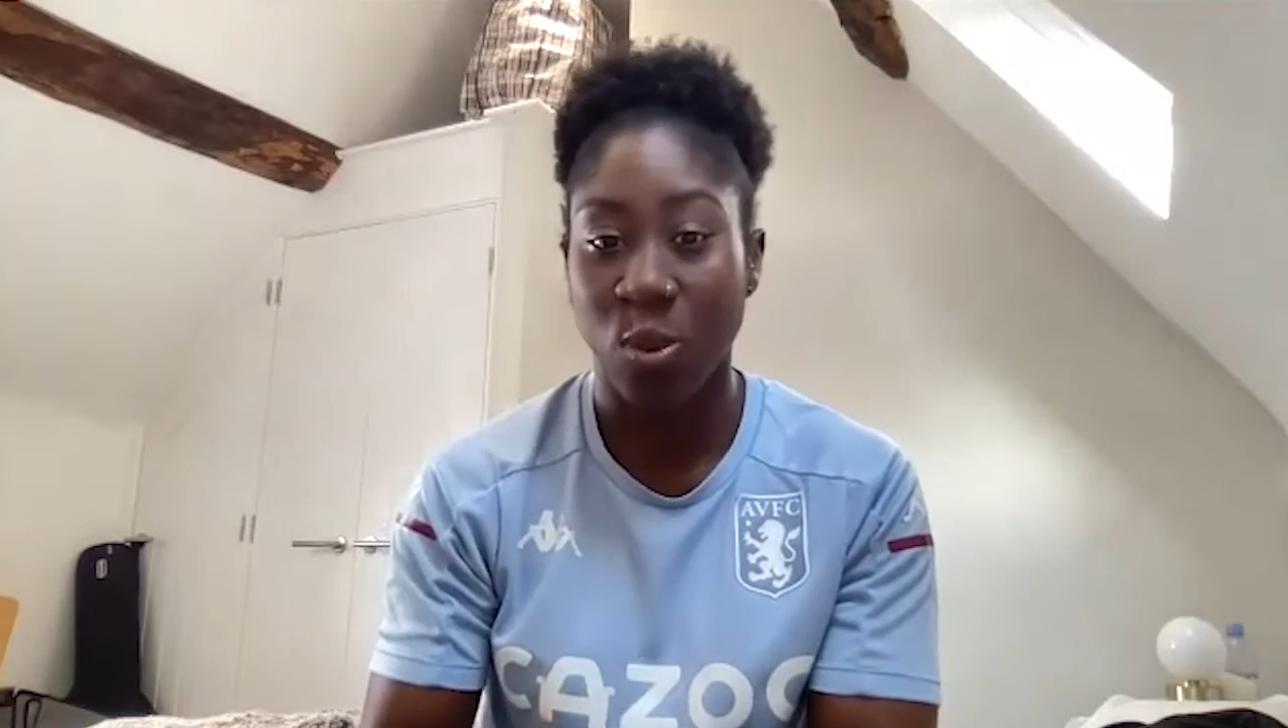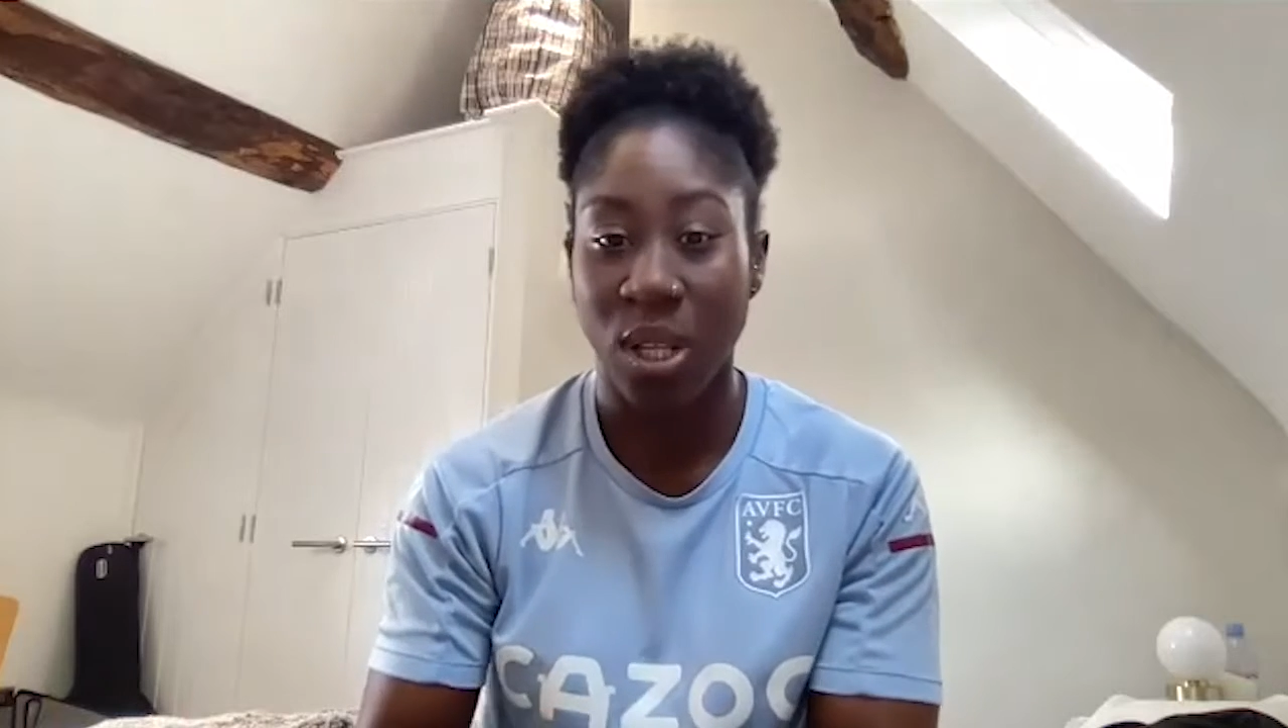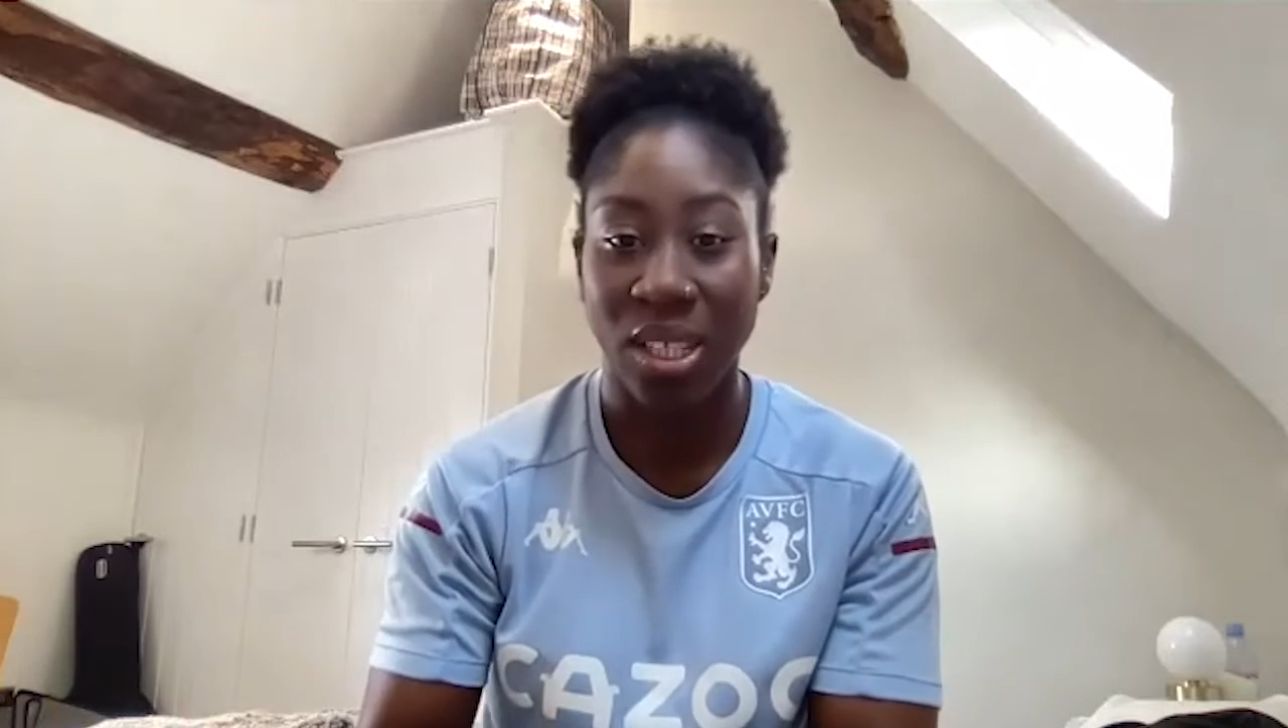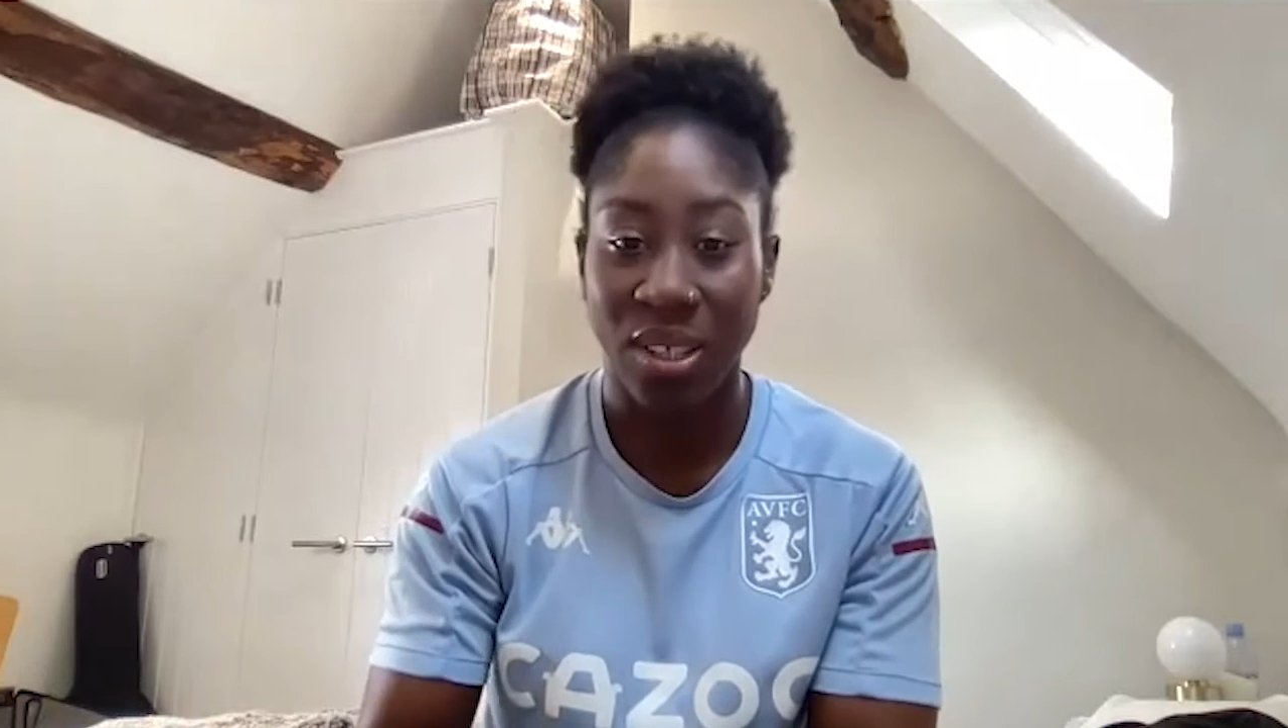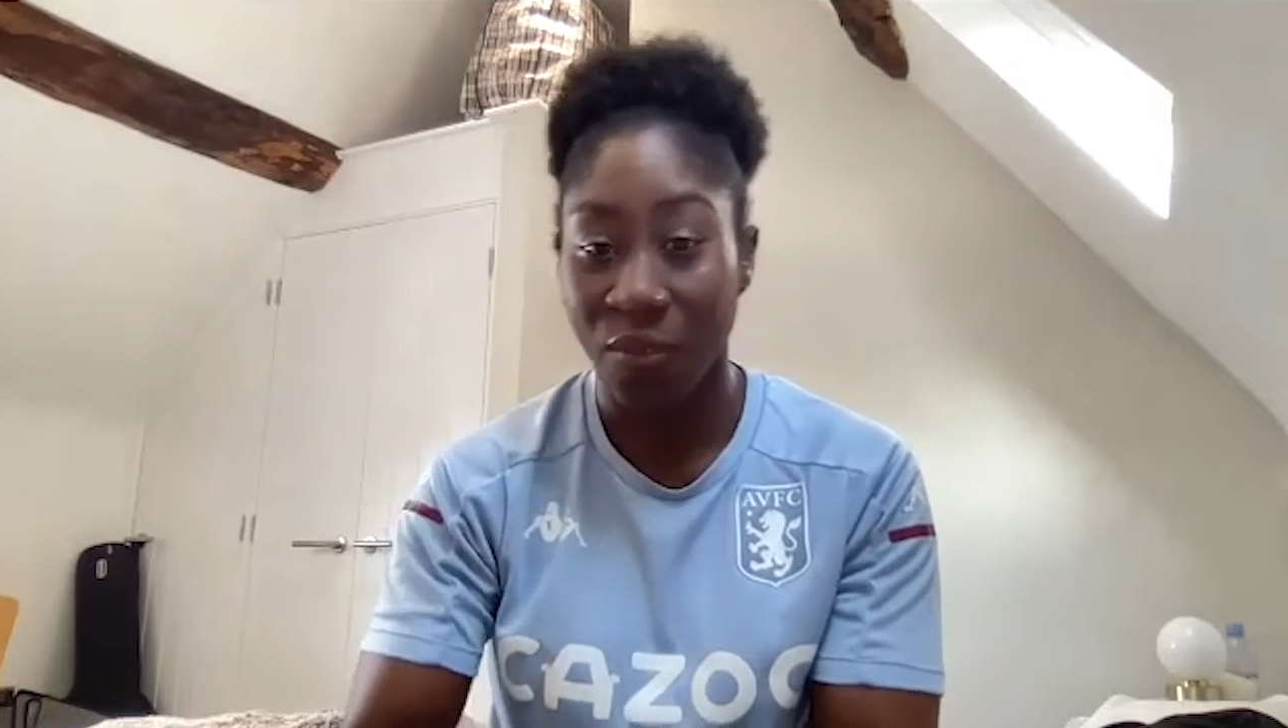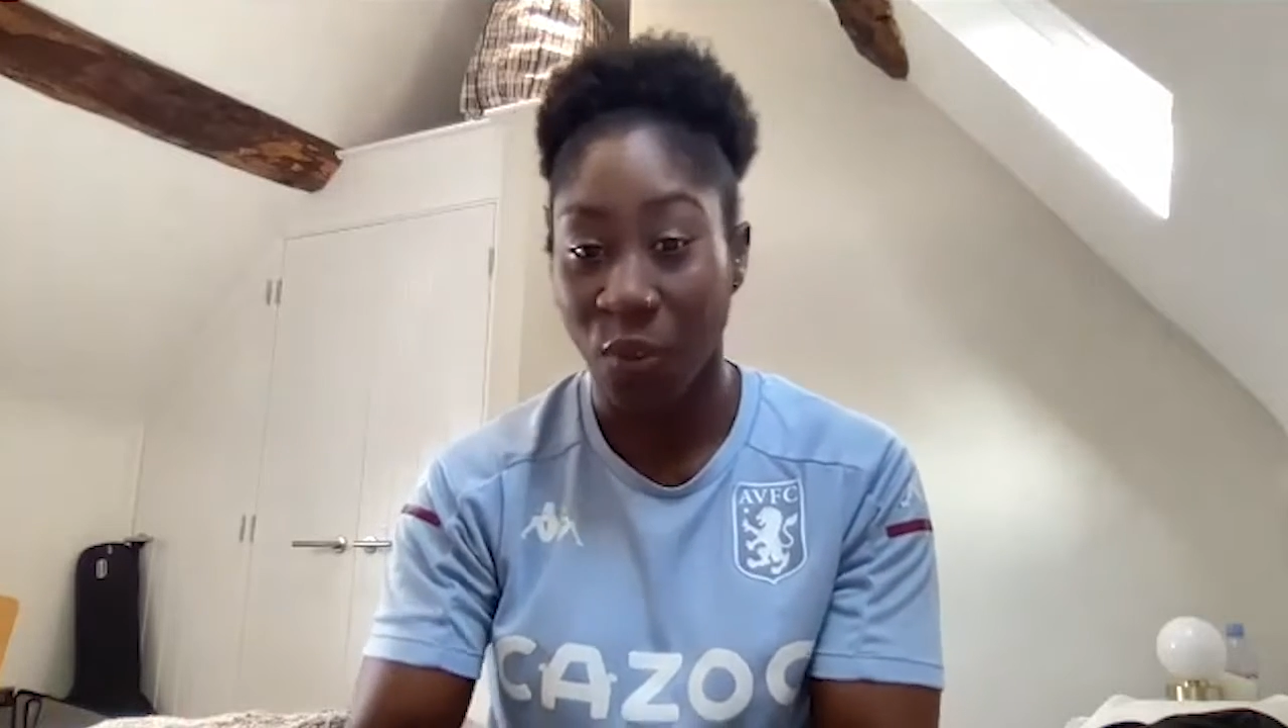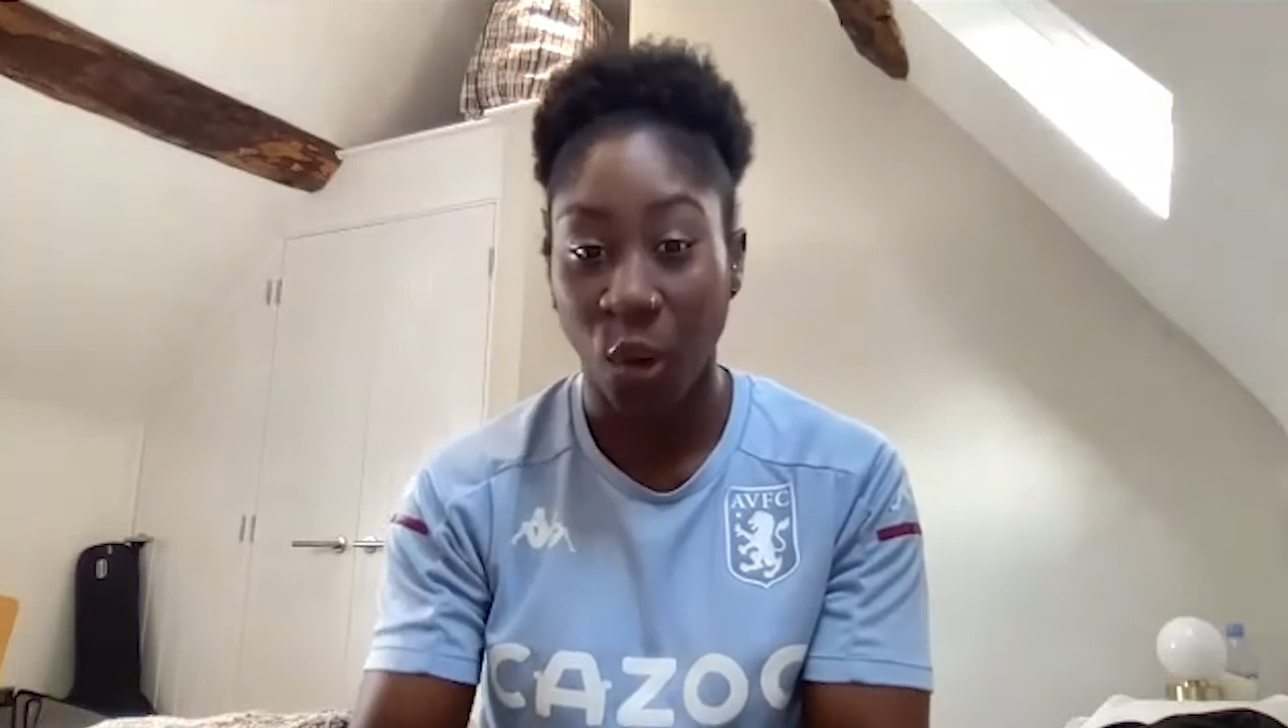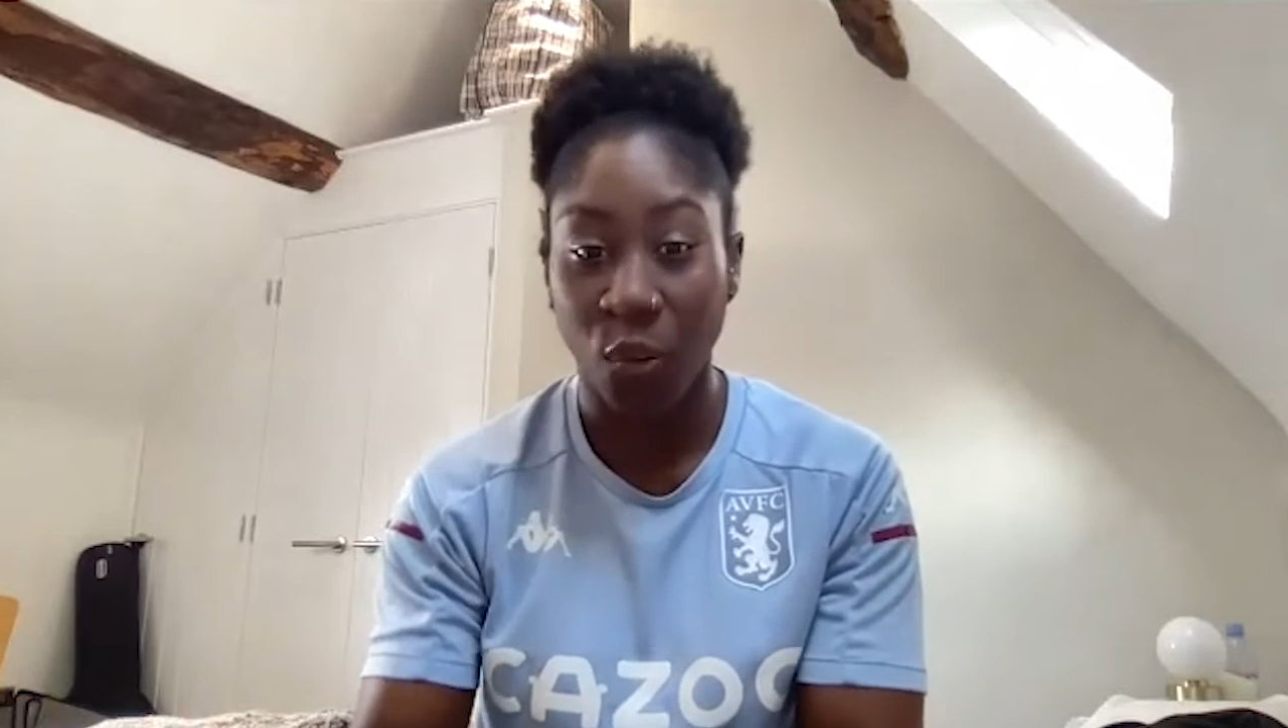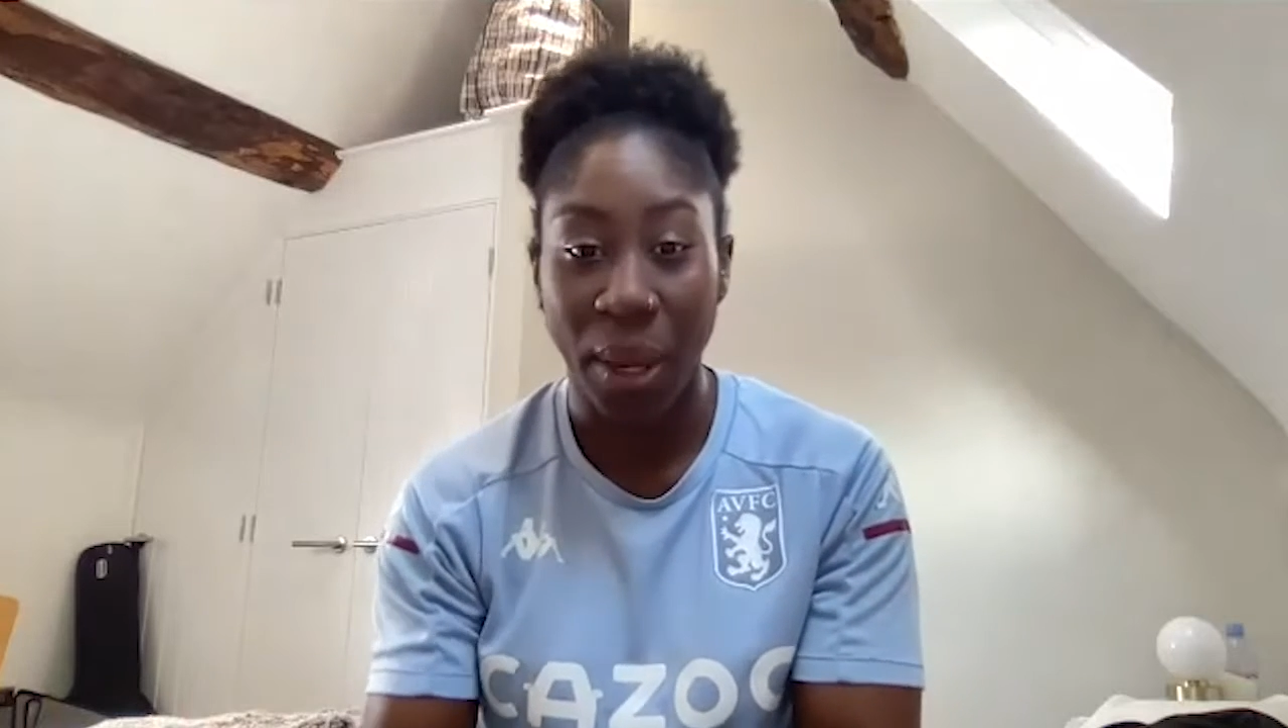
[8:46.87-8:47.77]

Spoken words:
we need to evolve